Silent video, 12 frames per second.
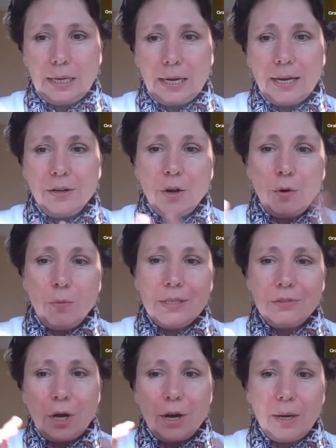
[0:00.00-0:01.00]
And I know we
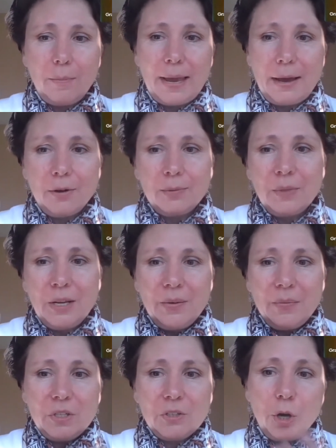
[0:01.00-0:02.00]
talk about
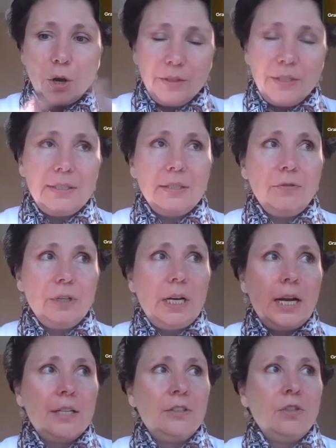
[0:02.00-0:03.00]
there's all these different
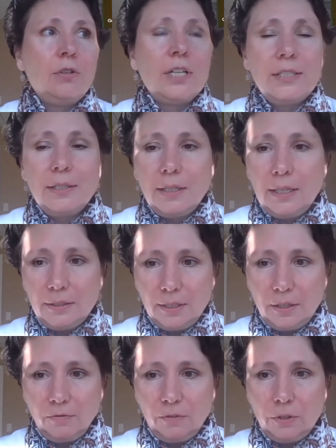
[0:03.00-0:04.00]
constructs and it gets
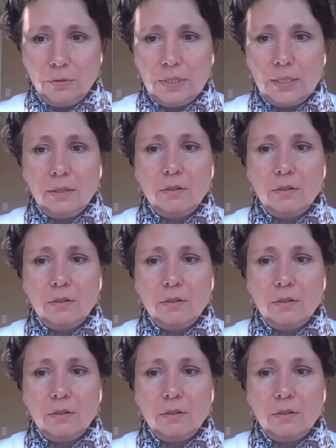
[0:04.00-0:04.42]
confusing.